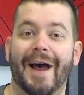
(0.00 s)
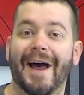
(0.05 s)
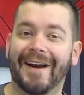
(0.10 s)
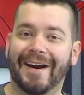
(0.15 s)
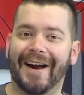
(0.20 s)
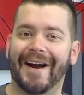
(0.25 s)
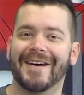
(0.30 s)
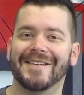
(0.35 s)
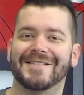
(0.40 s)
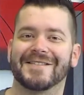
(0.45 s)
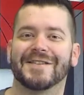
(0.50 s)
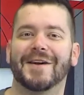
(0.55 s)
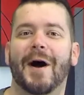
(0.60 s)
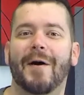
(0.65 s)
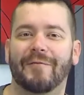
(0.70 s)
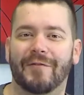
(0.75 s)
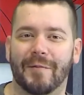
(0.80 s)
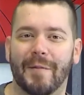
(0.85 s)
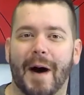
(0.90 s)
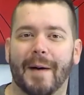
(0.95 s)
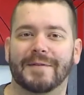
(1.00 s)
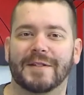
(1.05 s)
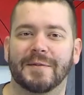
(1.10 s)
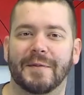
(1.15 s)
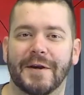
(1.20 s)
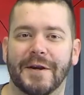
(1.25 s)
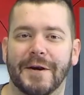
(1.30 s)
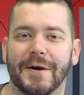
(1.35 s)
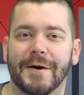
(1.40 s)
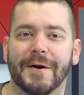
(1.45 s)
Hey guys, Tom from
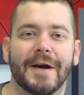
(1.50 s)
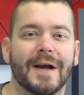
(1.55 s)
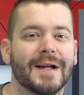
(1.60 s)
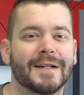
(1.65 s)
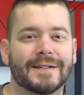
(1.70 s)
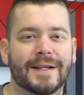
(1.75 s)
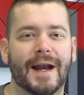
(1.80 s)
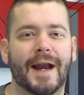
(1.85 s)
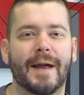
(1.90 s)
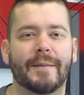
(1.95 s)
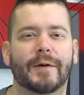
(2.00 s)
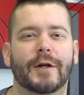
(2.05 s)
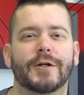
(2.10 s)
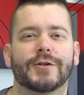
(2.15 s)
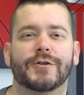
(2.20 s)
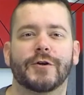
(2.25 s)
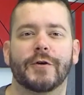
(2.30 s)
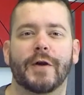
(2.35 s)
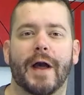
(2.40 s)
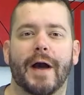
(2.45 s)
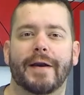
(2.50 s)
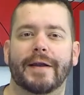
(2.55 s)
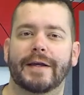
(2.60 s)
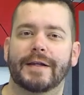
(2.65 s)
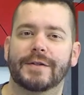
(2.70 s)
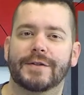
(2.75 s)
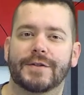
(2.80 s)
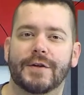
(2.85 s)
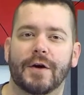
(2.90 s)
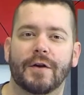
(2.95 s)
Optoma here. Today I'm going to show you how
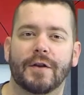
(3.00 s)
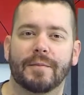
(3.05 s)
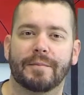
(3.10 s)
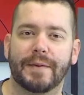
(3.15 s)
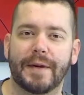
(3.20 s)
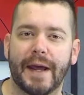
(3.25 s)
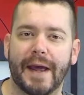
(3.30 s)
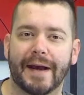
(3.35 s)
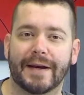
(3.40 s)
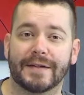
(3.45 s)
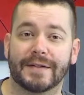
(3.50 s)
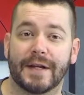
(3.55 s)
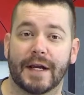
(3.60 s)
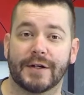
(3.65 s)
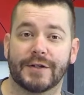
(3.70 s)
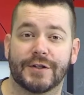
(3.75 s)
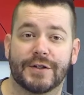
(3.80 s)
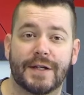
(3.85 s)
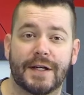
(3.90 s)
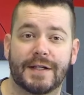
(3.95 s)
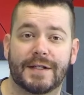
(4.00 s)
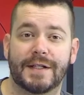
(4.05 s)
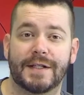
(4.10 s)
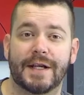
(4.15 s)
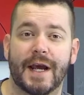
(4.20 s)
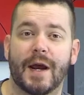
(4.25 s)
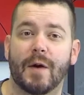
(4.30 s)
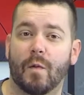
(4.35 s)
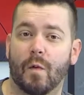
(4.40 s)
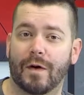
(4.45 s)
to install the
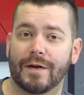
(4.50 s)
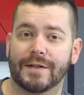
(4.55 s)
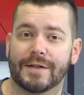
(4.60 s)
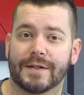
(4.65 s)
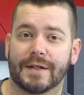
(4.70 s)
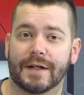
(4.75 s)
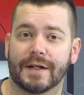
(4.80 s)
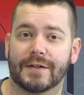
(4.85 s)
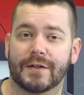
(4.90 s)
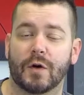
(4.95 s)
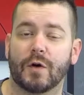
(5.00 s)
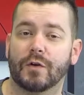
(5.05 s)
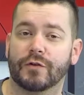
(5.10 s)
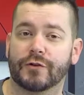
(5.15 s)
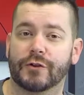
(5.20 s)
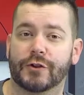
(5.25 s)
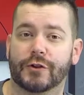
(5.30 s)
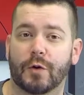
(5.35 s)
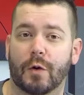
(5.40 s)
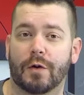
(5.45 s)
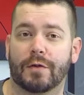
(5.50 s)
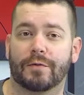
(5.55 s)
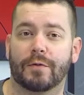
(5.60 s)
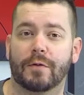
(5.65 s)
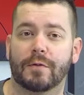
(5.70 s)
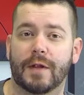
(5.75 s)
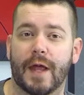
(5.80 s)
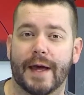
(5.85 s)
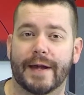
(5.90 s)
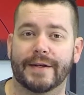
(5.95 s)
BX-CTA16 Ultra Short
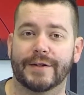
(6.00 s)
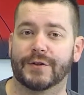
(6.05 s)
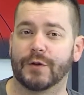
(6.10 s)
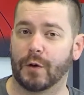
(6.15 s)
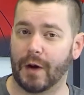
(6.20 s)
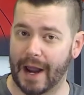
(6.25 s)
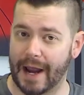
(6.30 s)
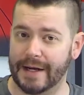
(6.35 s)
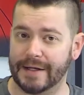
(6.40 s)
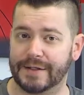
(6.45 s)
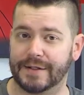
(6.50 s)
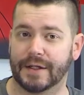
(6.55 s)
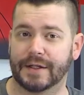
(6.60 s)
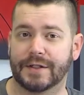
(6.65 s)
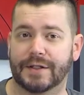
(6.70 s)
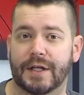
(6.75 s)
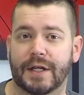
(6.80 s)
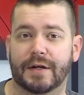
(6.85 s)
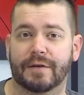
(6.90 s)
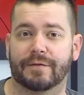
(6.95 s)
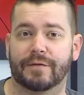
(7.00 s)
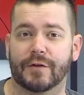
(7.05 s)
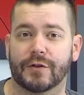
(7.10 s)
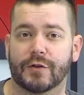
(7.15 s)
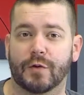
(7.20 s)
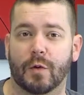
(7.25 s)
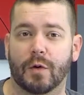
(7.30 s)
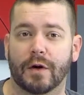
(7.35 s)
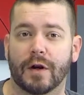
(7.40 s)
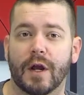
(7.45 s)
Throw Lens, or A16 for
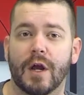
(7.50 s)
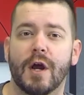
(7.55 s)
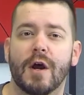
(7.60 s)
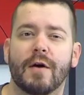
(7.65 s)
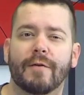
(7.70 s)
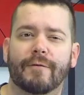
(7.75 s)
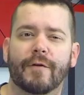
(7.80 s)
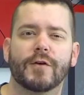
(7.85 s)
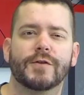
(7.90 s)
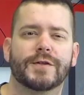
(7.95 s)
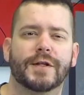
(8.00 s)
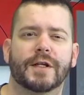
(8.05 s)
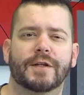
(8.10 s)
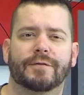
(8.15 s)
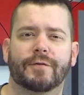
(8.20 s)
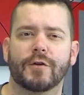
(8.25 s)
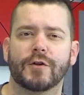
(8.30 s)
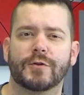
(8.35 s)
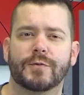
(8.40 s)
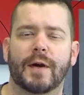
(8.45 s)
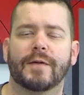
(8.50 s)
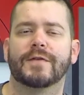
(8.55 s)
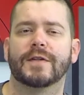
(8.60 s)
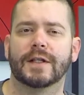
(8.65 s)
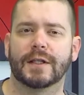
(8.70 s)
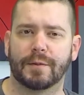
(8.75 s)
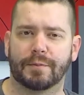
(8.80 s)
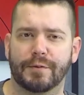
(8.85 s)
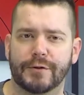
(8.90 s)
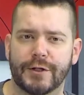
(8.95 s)
short. First things first, we have to
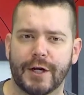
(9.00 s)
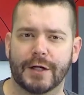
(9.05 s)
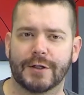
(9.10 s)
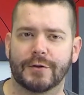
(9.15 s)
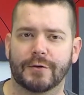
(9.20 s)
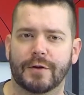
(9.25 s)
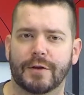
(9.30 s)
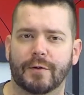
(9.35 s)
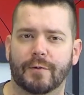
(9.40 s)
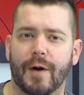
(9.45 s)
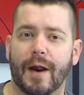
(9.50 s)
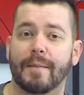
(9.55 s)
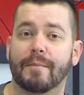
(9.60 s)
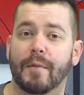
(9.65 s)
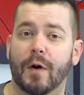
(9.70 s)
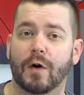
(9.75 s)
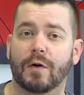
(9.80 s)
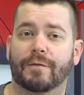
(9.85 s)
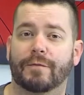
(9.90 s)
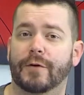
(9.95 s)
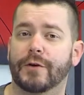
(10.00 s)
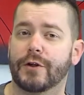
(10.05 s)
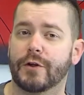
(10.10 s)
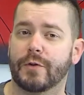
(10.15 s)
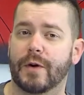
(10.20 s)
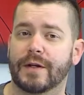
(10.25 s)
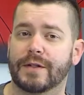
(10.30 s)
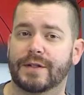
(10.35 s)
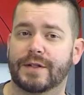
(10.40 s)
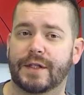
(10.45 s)
get the projector in the right mode for
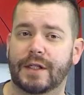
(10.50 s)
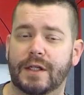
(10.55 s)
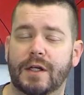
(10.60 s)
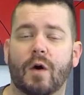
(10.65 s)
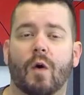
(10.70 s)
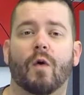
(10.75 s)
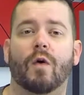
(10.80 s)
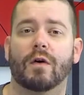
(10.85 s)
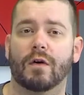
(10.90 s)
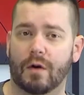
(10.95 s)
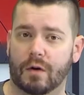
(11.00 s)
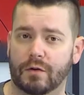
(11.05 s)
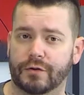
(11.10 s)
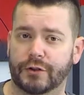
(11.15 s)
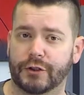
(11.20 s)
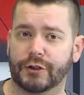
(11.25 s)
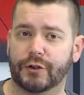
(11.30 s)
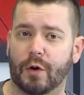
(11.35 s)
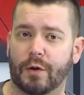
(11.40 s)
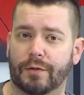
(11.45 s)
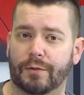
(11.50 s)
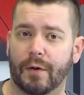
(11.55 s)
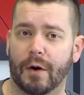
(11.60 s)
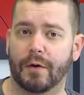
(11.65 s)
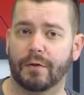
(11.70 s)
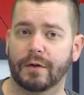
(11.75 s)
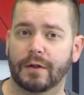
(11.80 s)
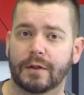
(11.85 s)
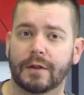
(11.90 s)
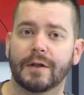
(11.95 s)
UST or Ultra Short
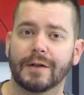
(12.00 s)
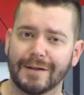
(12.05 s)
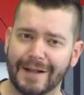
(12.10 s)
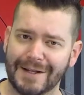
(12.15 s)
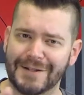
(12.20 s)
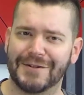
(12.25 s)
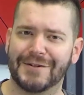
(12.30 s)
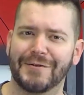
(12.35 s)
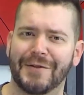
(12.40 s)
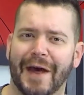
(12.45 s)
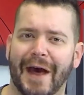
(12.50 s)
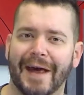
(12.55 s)
Throw. Let's do